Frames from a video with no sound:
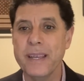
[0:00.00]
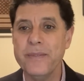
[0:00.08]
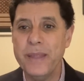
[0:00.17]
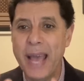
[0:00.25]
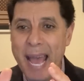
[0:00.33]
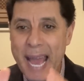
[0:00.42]

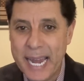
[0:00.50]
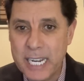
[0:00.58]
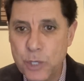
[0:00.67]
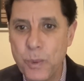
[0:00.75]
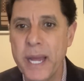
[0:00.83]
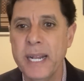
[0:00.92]
That
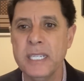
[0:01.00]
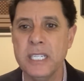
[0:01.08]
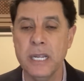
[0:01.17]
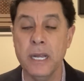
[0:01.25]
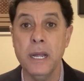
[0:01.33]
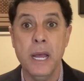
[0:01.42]
is what
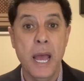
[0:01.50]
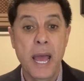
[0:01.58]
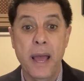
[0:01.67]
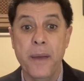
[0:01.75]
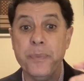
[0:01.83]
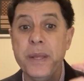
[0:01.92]
it's.
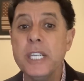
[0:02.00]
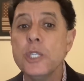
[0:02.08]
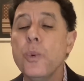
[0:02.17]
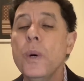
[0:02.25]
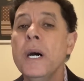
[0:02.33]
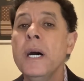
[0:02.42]
And
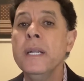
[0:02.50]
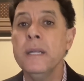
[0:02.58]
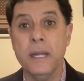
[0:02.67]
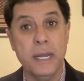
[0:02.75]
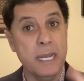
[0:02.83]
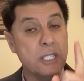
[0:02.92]
this
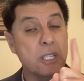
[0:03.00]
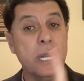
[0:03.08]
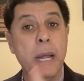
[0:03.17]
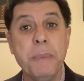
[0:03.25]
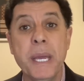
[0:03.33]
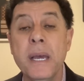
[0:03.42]
one, it's going
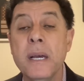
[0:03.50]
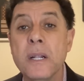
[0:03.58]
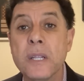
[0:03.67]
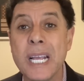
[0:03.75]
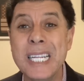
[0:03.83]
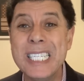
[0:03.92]
to be
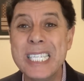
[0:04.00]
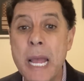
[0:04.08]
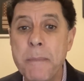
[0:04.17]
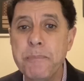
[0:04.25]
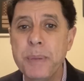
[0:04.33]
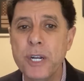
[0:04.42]
held in
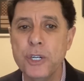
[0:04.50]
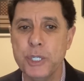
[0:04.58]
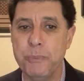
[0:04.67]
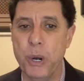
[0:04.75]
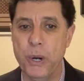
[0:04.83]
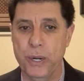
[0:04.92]
St.
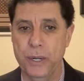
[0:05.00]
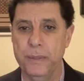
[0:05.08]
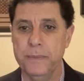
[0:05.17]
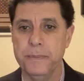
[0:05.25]
Petersburg.